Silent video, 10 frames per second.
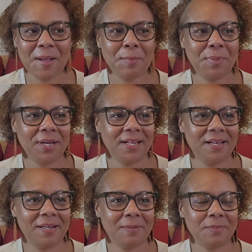But
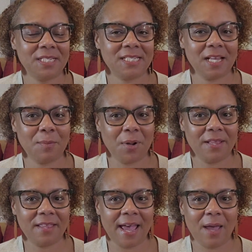to
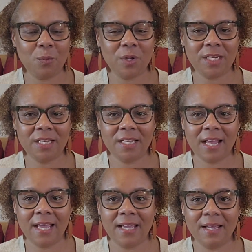celebrate that, we did
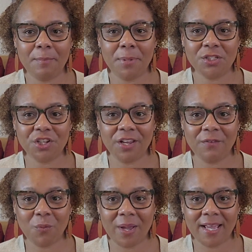a bunch of
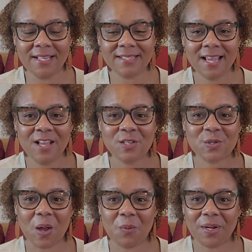giveaways.
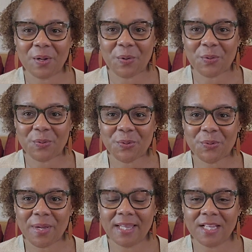So I want to go
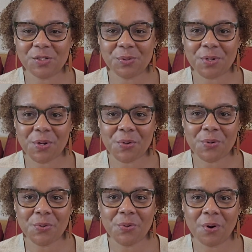through and let you know
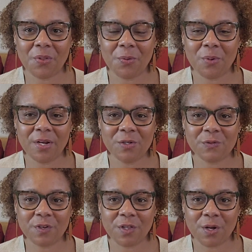who are the winners
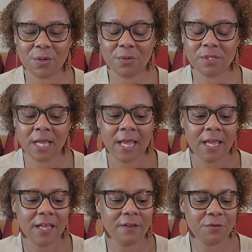for those.
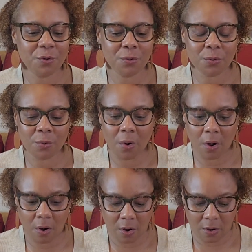If you
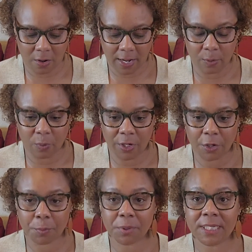are a
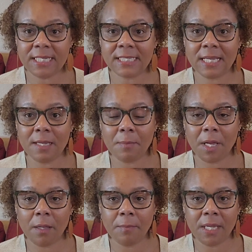winner, please
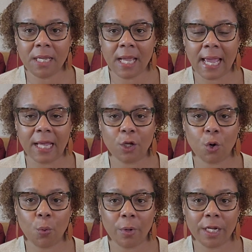email me at
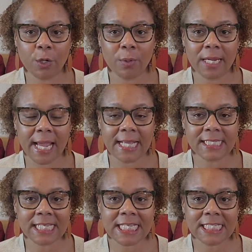
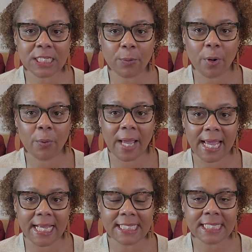
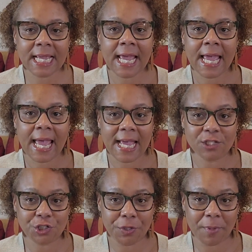
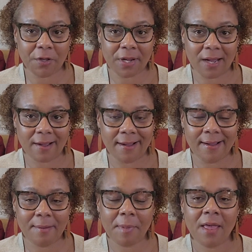CoryCreates08@gmail.com.